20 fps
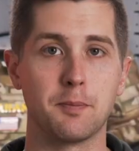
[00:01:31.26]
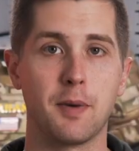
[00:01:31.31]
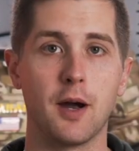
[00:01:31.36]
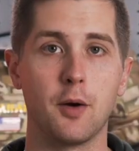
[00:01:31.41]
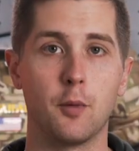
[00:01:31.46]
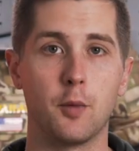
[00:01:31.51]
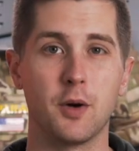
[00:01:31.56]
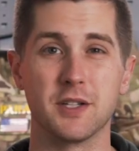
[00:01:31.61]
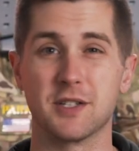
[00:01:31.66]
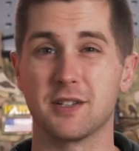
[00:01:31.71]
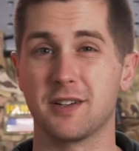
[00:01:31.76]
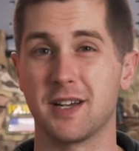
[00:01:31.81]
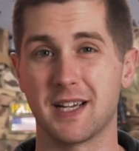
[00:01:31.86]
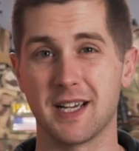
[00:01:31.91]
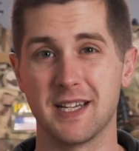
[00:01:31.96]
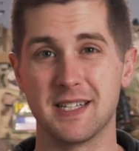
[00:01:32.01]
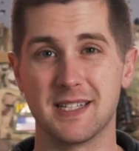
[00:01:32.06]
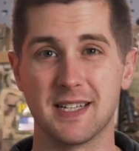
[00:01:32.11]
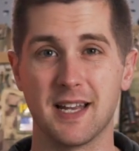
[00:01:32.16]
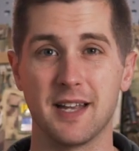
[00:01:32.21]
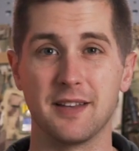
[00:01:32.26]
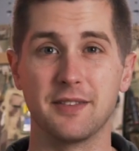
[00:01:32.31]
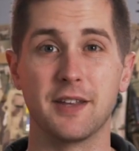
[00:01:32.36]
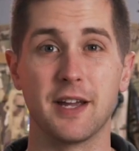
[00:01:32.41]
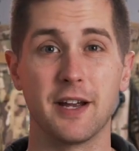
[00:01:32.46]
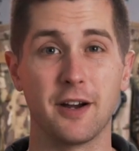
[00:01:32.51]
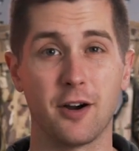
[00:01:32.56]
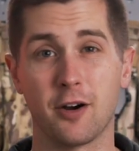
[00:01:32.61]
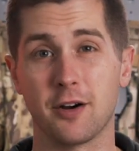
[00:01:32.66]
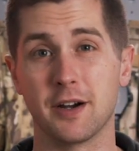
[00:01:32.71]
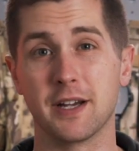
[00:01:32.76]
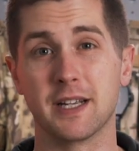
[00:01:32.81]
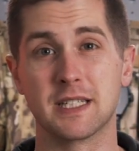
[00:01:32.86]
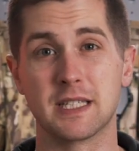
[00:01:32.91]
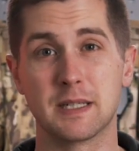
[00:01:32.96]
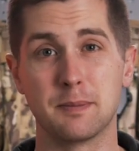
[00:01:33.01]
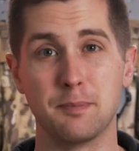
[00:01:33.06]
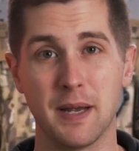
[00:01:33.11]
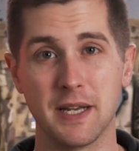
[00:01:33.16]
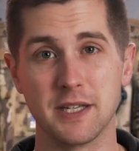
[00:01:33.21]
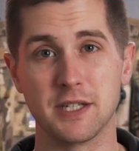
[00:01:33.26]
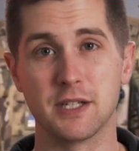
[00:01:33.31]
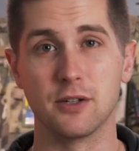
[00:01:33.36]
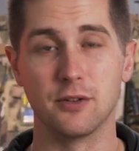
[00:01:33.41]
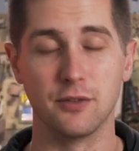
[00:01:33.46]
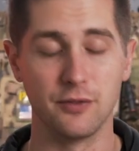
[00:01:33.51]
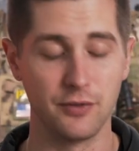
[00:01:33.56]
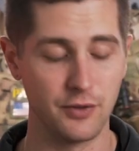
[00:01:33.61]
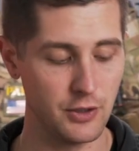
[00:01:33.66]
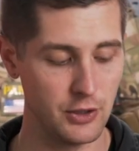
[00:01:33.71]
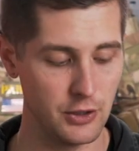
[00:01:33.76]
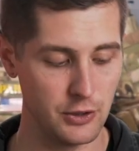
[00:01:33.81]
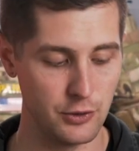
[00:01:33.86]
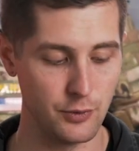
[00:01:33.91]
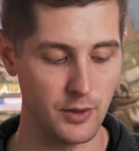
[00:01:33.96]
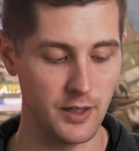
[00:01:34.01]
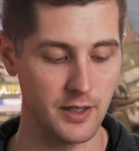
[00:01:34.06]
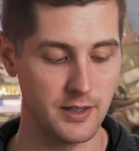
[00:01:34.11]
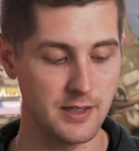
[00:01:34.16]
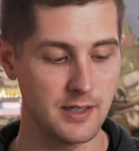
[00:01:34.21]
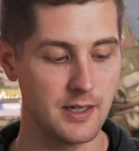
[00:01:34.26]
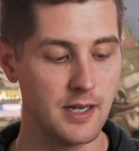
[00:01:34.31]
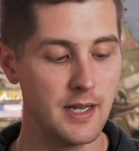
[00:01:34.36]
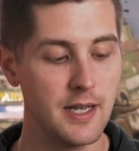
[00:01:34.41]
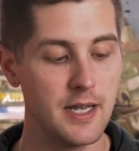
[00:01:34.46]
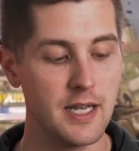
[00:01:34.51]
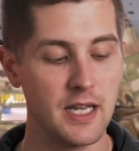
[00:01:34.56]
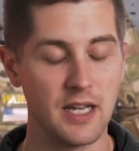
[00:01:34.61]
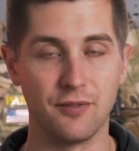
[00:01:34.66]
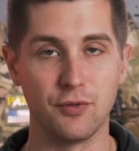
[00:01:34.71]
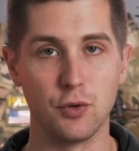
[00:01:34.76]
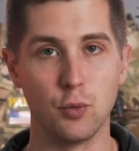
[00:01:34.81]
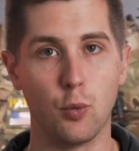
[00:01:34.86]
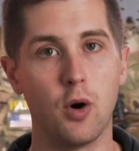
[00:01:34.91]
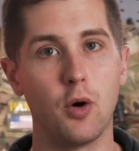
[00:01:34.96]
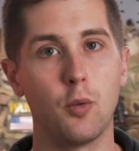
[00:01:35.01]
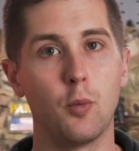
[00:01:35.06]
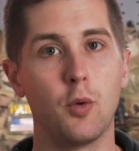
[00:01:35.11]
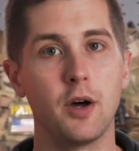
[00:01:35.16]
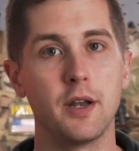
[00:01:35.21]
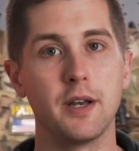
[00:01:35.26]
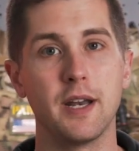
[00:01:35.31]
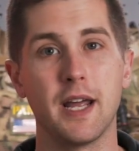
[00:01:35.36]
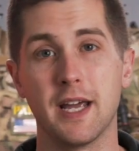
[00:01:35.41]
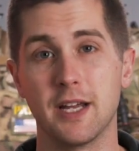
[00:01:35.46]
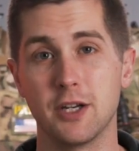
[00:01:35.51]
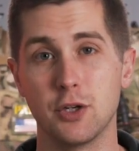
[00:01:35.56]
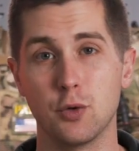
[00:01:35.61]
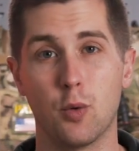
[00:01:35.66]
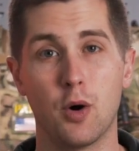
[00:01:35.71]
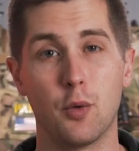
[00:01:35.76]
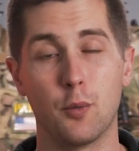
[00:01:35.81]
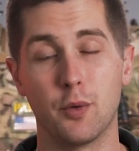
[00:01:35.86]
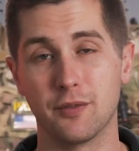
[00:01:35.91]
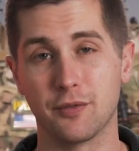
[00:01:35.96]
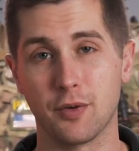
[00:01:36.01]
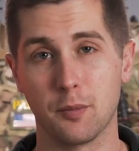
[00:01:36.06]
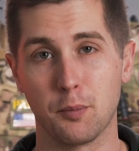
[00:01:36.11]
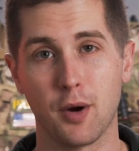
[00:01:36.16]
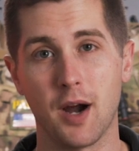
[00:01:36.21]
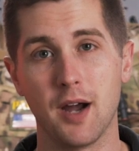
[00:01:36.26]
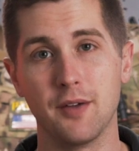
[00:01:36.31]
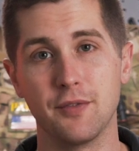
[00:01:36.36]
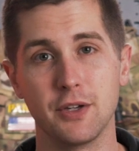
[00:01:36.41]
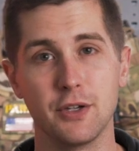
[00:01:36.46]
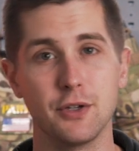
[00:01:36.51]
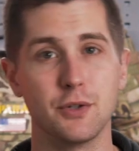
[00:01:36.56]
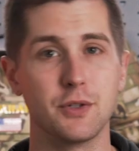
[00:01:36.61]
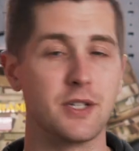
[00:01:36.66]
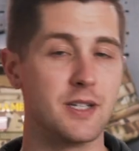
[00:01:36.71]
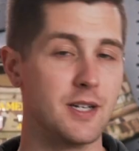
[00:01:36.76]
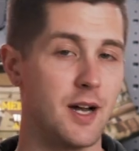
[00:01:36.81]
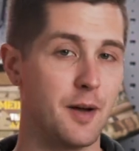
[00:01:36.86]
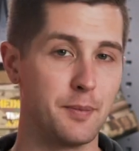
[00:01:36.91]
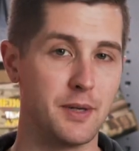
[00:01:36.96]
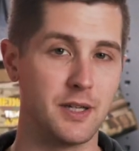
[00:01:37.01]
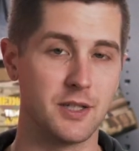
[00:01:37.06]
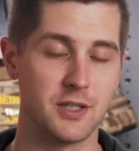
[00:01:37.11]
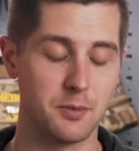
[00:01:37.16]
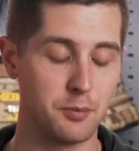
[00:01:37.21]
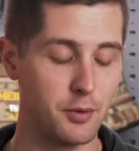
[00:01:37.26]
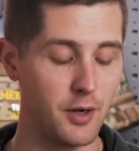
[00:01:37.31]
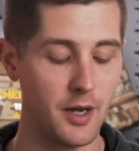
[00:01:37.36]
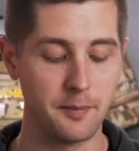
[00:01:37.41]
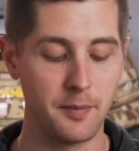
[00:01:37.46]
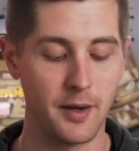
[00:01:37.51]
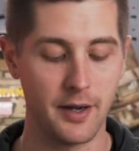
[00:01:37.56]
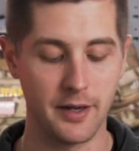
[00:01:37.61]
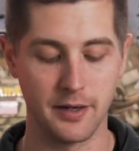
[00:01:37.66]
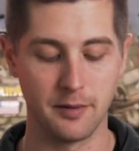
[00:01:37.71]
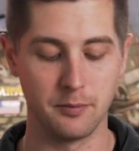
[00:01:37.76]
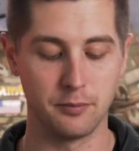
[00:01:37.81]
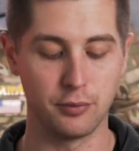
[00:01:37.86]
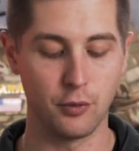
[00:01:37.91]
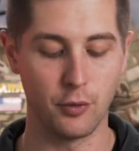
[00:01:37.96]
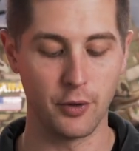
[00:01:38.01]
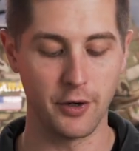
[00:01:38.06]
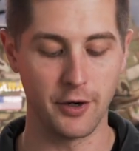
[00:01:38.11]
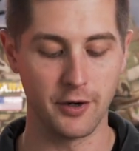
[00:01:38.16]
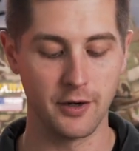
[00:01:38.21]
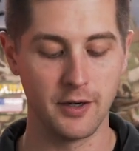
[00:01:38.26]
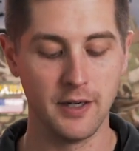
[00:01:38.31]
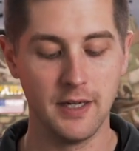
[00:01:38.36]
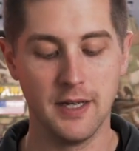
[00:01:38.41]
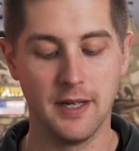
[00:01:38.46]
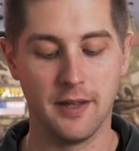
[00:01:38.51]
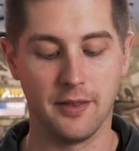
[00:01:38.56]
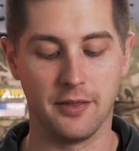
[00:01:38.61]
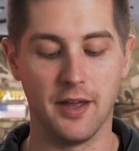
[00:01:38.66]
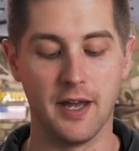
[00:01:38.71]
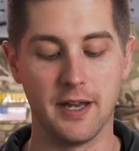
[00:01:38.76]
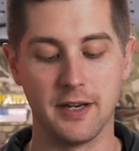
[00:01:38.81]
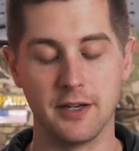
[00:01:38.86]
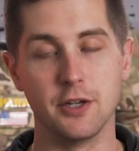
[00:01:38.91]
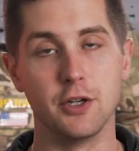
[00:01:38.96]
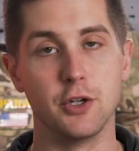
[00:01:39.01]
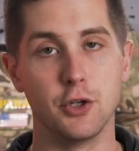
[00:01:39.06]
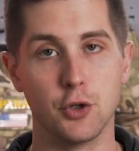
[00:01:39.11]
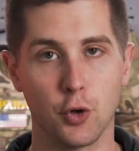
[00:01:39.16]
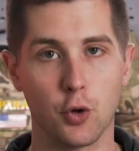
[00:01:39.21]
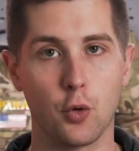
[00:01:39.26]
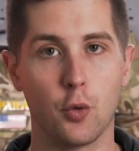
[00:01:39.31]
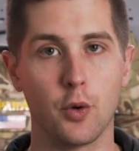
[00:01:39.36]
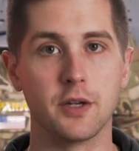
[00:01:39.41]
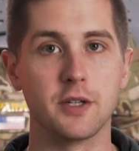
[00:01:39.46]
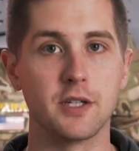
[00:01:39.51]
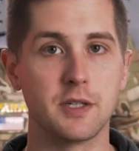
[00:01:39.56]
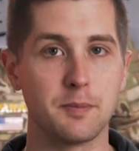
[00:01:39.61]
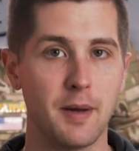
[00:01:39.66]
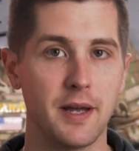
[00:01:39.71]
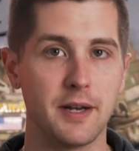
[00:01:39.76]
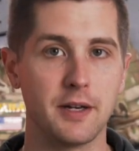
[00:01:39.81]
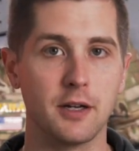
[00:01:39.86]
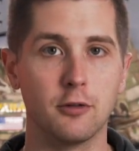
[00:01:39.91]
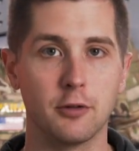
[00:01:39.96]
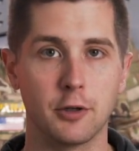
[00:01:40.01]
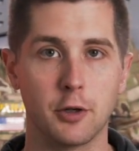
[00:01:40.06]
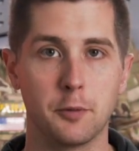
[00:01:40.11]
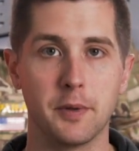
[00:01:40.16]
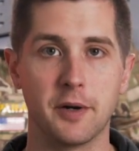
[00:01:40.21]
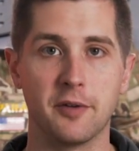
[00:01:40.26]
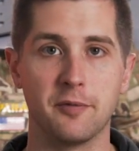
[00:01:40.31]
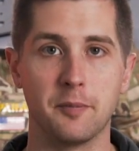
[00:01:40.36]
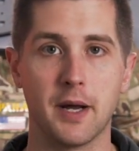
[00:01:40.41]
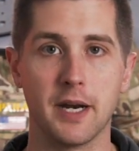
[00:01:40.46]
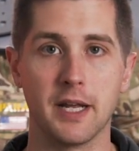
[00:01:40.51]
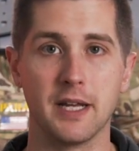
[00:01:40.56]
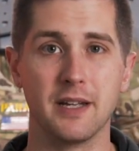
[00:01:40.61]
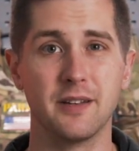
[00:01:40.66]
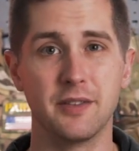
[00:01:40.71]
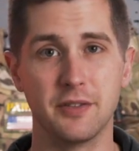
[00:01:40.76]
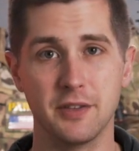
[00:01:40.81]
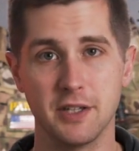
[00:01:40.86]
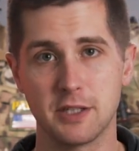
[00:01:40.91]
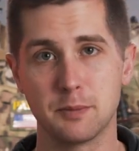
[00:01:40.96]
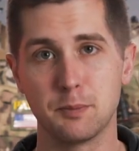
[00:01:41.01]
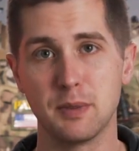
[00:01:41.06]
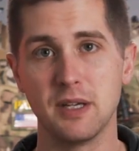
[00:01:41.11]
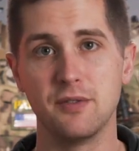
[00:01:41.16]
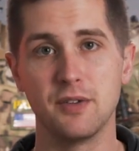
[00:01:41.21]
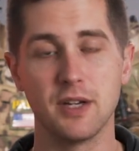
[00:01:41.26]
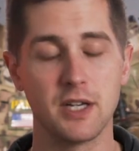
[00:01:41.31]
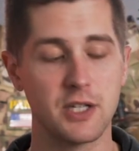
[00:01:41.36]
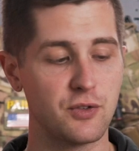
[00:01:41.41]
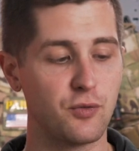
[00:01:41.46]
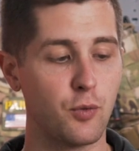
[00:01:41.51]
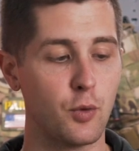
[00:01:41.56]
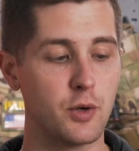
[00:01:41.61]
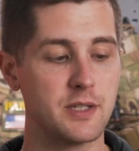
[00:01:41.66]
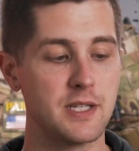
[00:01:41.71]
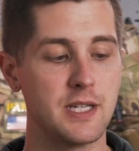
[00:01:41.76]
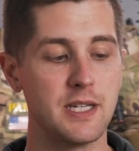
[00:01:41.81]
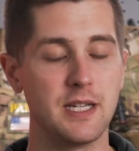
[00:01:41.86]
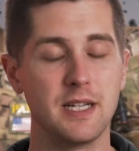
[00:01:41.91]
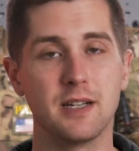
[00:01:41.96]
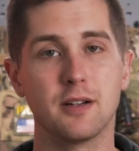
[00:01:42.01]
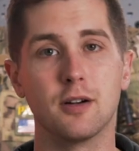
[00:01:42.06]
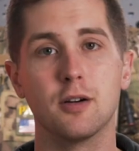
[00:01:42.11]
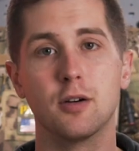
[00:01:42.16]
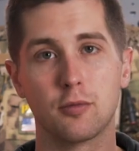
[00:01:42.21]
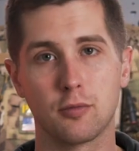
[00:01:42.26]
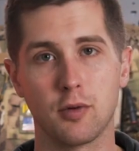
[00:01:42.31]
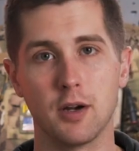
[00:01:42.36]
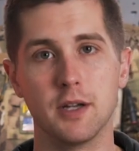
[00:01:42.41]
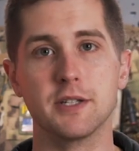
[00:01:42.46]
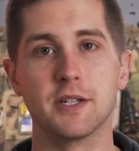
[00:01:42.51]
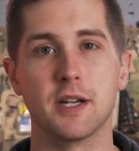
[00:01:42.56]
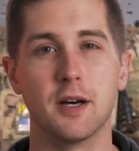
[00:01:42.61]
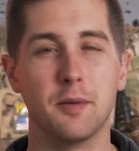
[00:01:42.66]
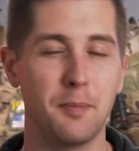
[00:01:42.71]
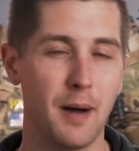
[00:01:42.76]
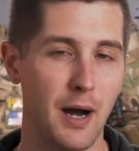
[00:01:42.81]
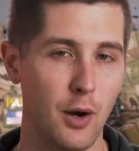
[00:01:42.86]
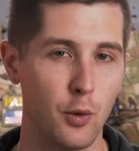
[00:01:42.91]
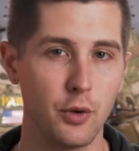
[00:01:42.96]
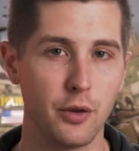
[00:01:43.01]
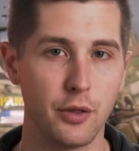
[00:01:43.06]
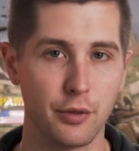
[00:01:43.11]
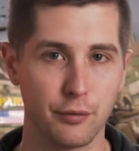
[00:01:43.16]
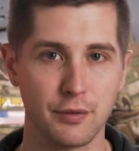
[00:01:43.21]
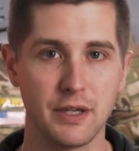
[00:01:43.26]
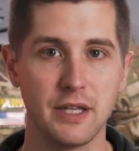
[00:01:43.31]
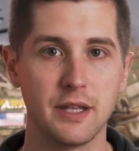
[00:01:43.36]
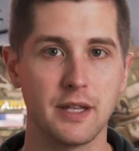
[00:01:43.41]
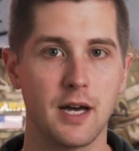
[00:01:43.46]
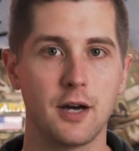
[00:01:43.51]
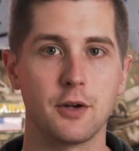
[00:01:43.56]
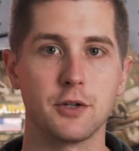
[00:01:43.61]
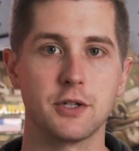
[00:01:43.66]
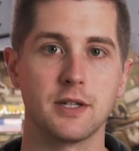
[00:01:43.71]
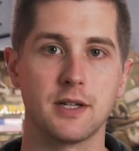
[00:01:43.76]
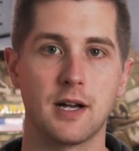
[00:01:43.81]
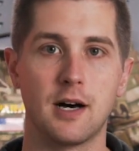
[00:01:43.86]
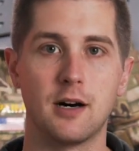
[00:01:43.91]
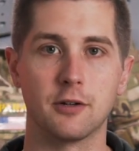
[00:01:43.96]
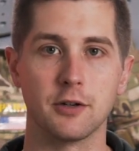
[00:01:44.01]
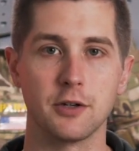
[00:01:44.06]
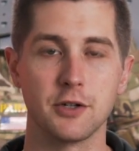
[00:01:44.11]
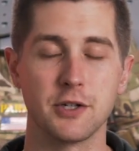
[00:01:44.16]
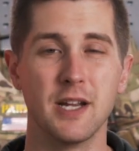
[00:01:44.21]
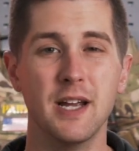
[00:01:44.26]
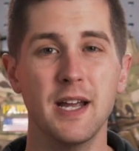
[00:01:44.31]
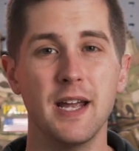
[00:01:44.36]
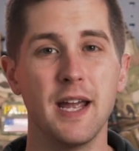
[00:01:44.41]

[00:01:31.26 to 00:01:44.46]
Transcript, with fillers: buy once. Like I said, they are expensive units. If you want one and you want one for private use, not being supplied by an employer, then you're going to spend a little bit of money. This PVS-14 runs about $3,000,